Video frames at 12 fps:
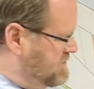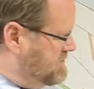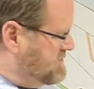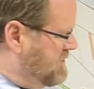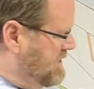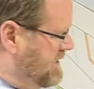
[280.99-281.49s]

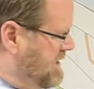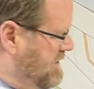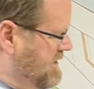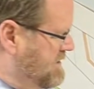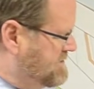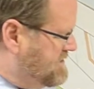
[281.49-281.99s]
showing an
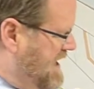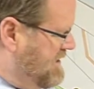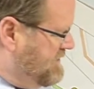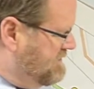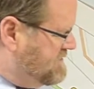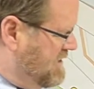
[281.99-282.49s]
area south
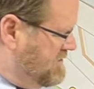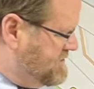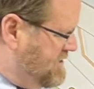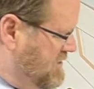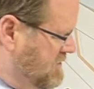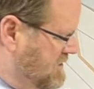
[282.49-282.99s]
of Tulsa,
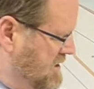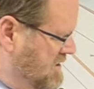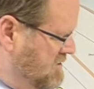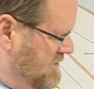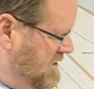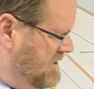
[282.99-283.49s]

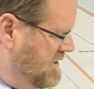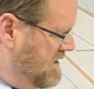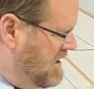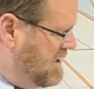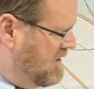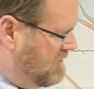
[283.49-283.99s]
Oklahoma,
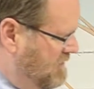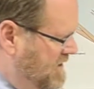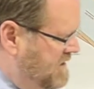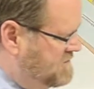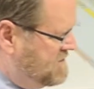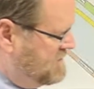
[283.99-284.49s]

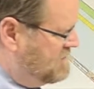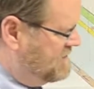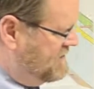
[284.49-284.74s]
running generally